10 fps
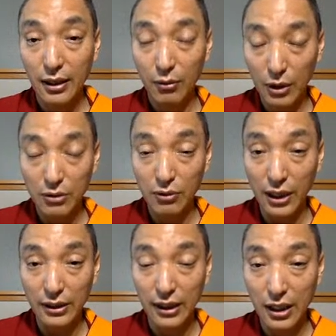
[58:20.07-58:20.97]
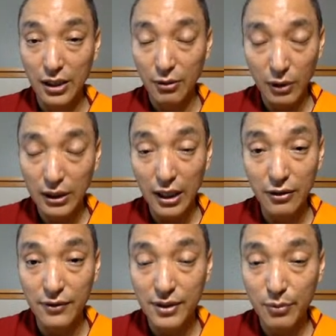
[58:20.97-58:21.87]
what kind
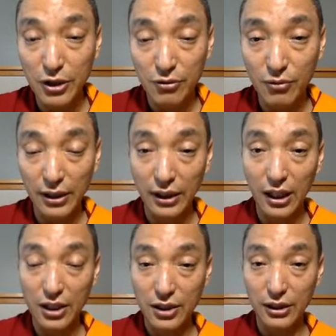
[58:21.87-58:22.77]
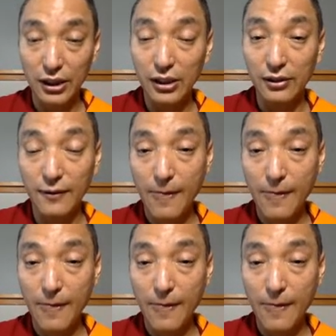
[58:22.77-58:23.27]
of speech you are engaging in.